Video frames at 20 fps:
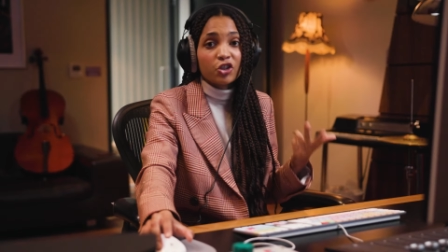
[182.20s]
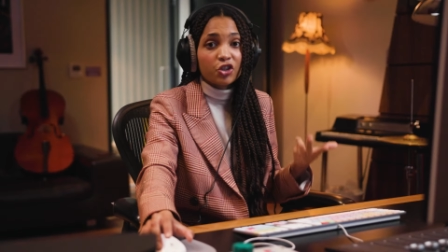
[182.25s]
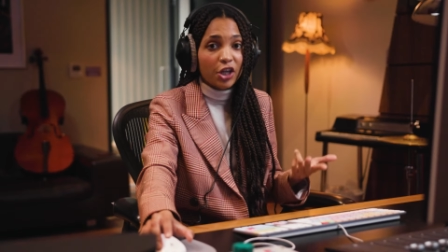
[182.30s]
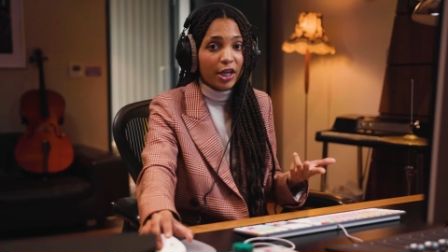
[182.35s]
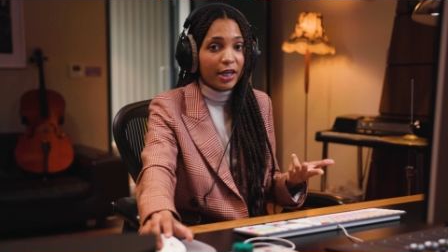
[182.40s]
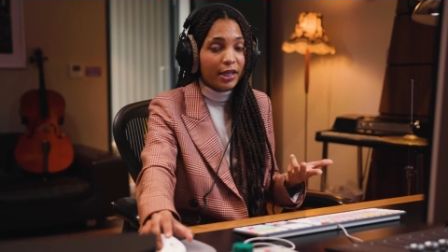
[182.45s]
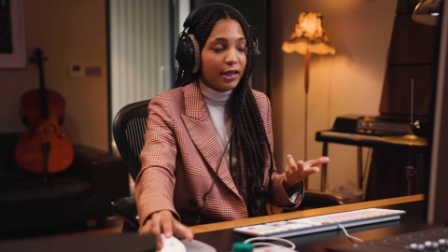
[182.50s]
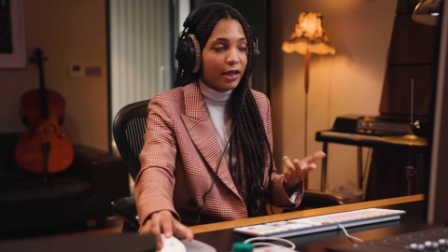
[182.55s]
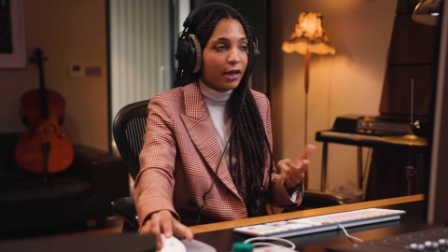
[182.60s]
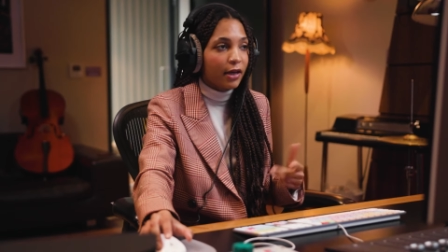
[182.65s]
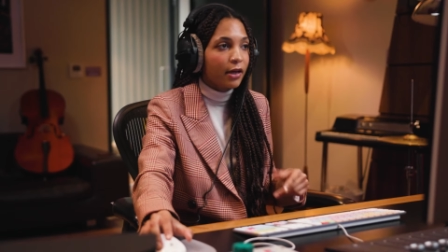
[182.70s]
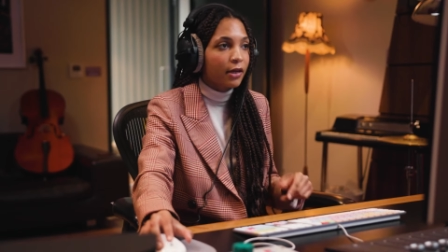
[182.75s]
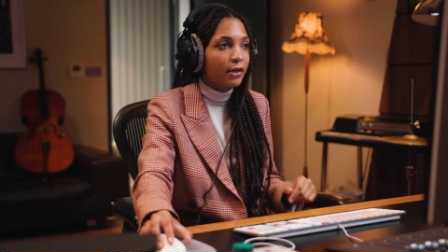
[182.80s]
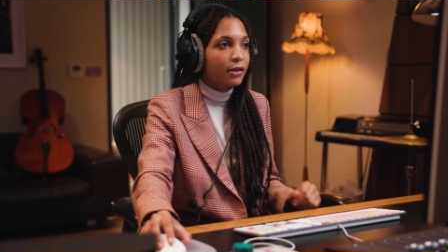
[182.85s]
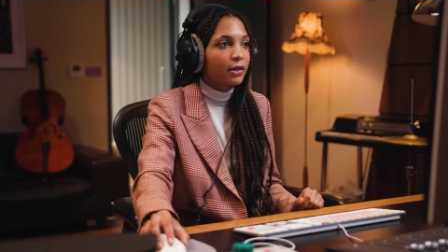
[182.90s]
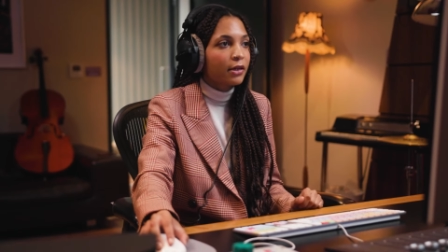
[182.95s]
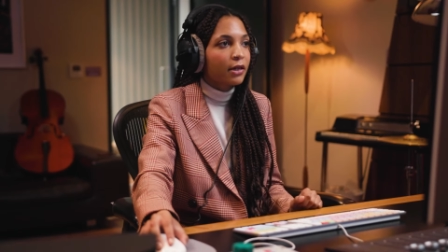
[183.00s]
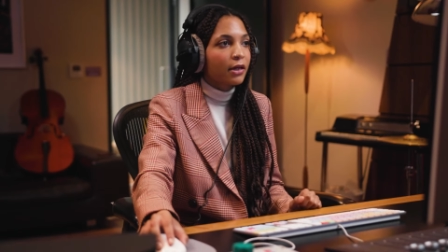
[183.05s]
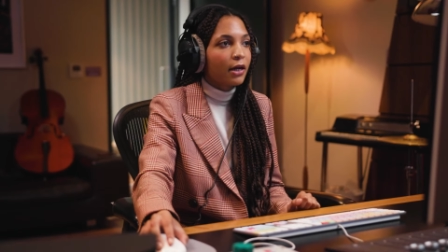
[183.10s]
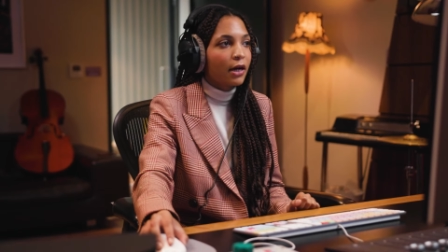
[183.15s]
a shaker,
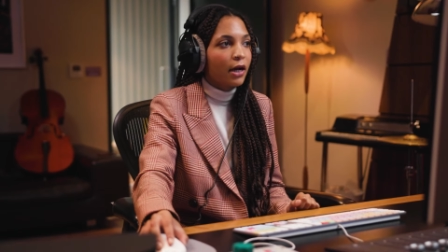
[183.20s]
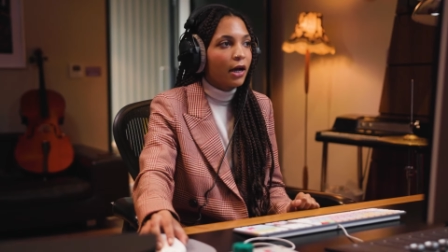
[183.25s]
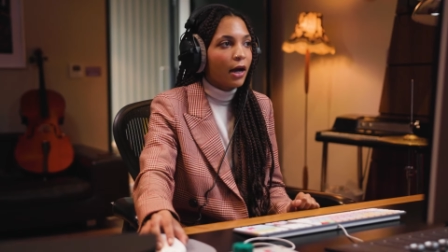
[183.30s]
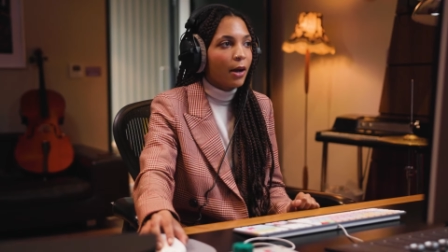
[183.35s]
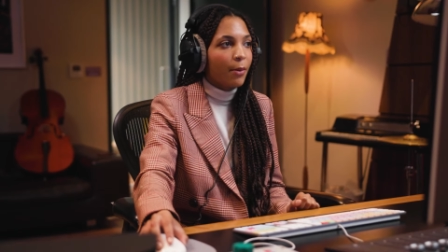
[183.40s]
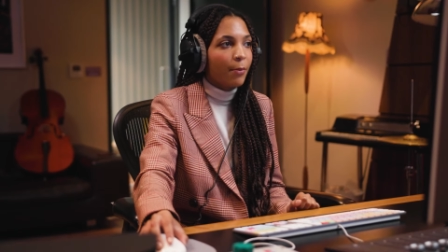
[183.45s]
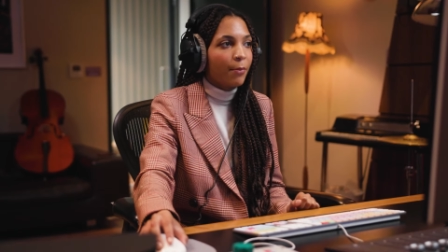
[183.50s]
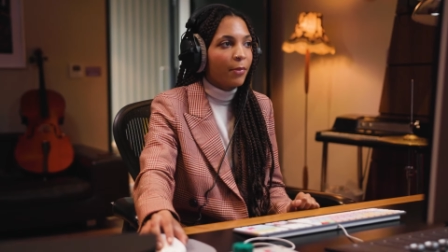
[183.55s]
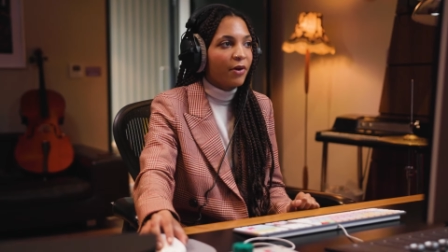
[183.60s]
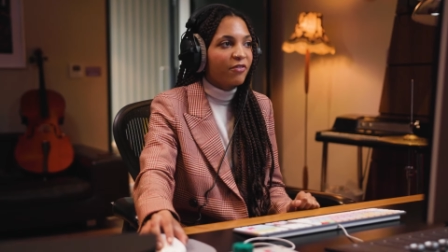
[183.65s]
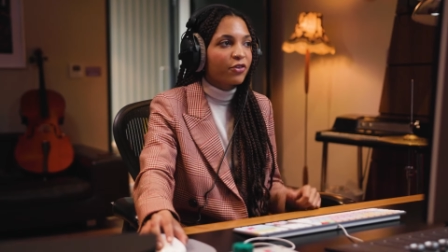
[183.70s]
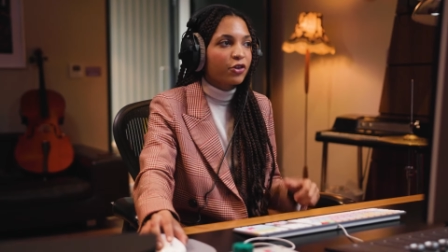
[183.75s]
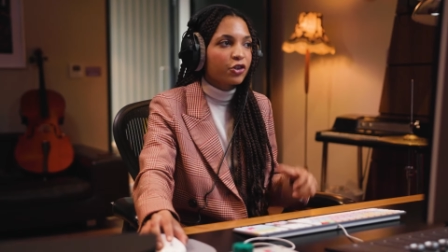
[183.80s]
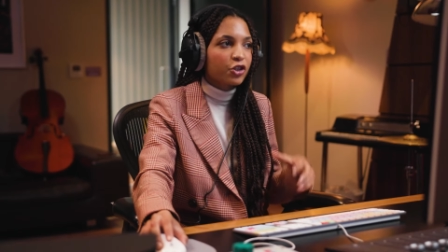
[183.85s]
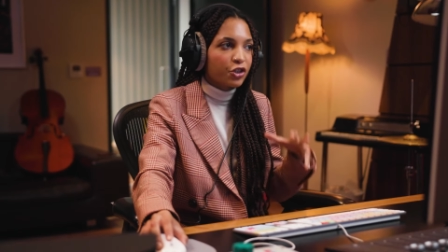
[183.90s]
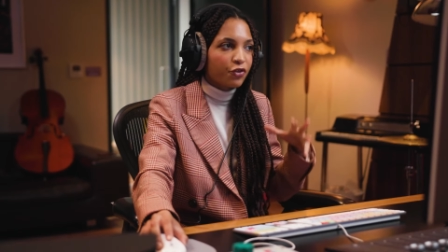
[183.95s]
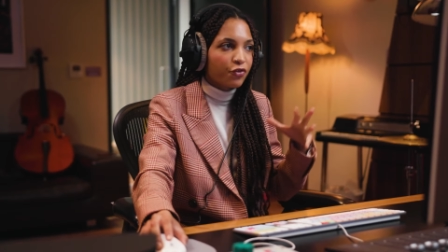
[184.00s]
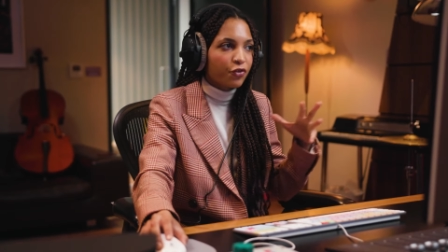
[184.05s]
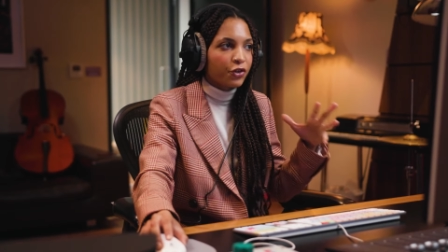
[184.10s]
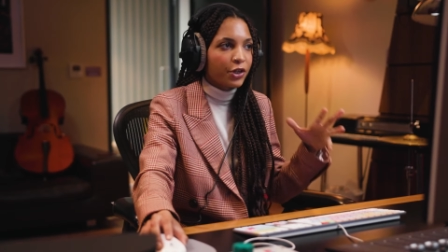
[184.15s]
a few
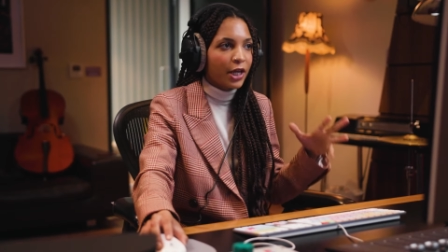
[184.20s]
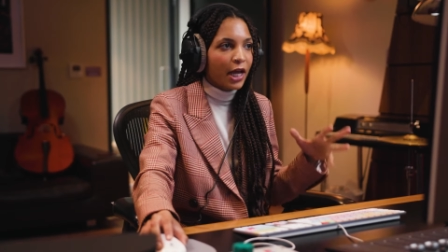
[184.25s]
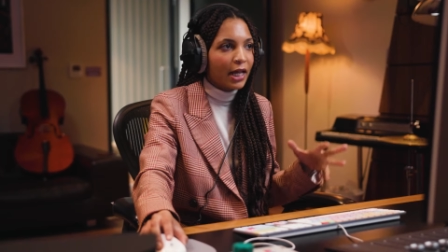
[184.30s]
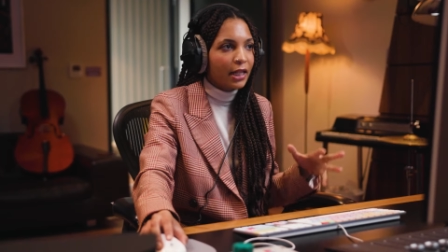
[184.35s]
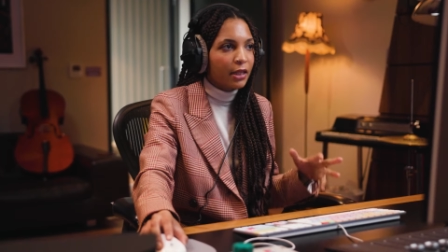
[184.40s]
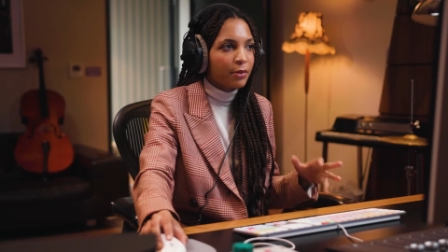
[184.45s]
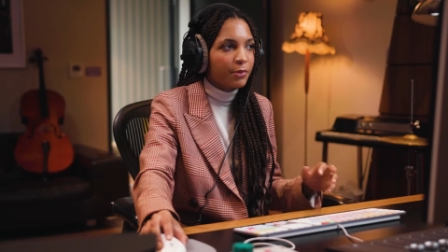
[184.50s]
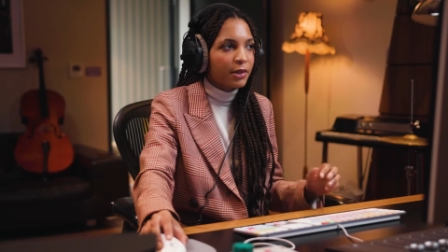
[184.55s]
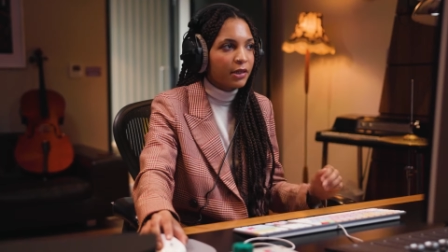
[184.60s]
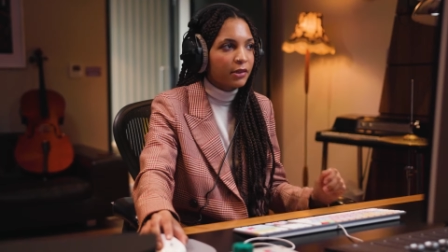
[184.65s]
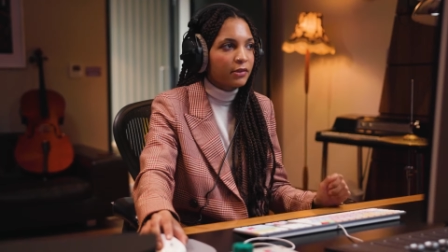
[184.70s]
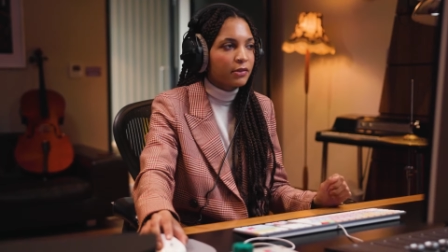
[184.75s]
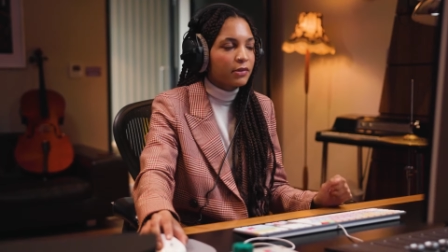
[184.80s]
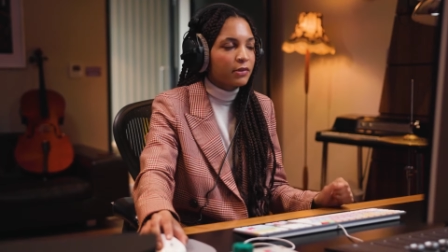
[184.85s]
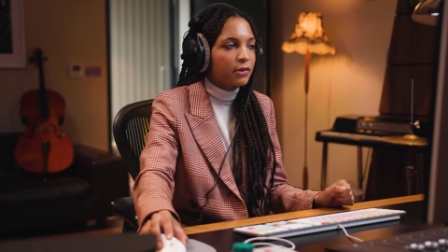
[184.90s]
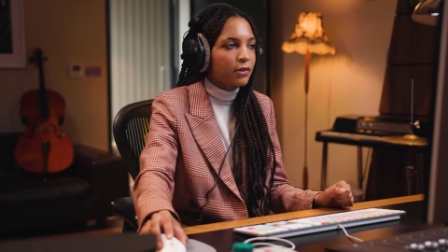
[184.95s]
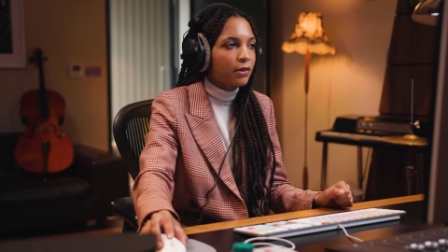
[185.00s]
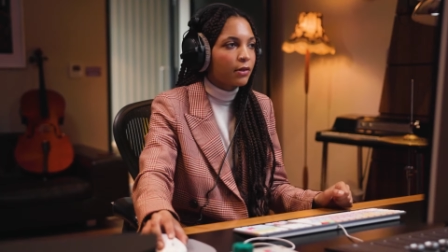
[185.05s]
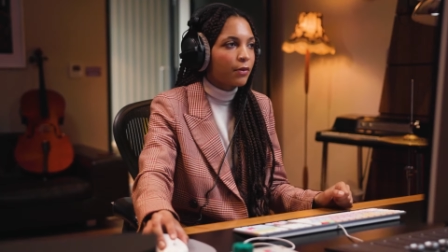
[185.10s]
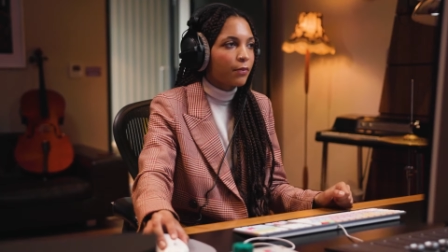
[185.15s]
different
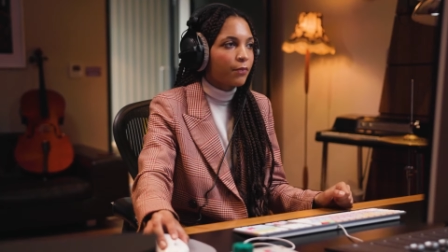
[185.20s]
elements.